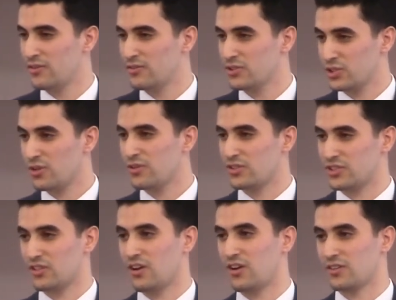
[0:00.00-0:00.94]
Sure,
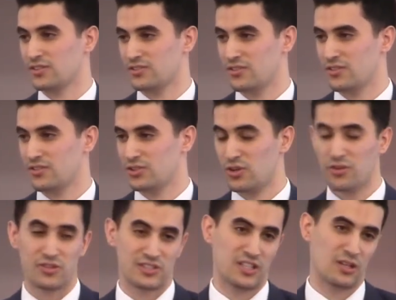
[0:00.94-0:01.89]
there's songs. Sure,
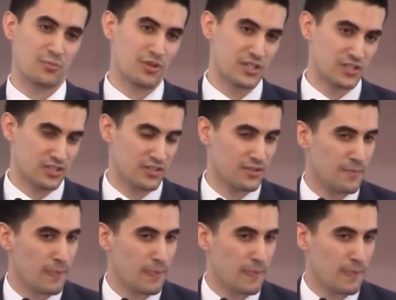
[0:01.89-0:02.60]
there's celebration.